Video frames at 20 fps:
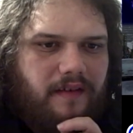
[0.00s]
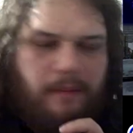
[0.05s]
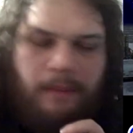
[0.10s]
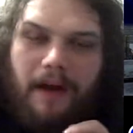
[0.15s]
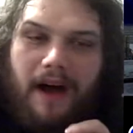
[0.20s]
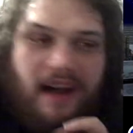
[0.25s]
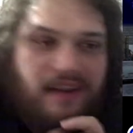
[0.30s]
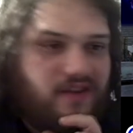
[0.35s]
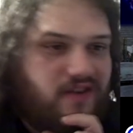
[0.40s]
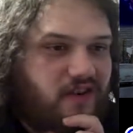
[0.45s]

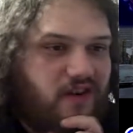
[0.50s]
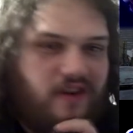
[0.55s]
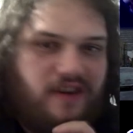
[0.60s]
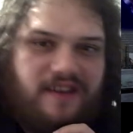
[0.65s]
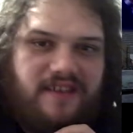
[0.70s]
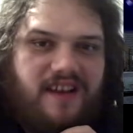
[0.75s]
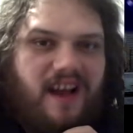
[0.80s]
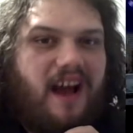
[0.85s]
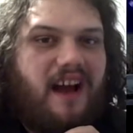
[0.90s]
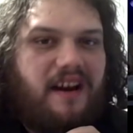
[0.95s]
Monster
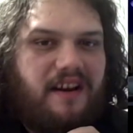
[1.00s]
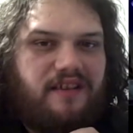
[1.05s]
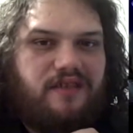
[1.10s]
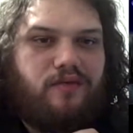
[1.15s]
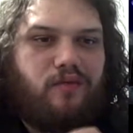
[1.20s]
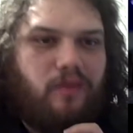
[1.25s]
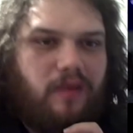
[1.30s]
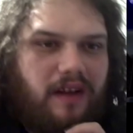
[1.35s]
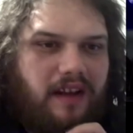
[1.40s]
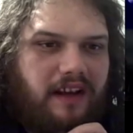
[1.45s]
design
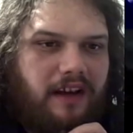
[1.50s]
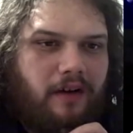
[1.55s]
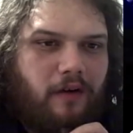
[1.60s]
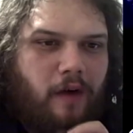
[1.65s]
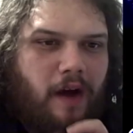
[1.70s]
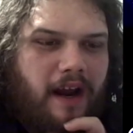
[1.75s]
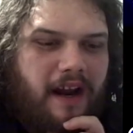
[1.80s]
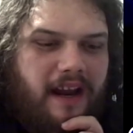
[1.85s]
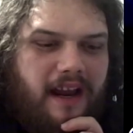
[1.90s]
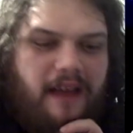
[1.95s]
is really
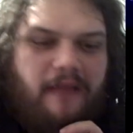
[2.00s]
great.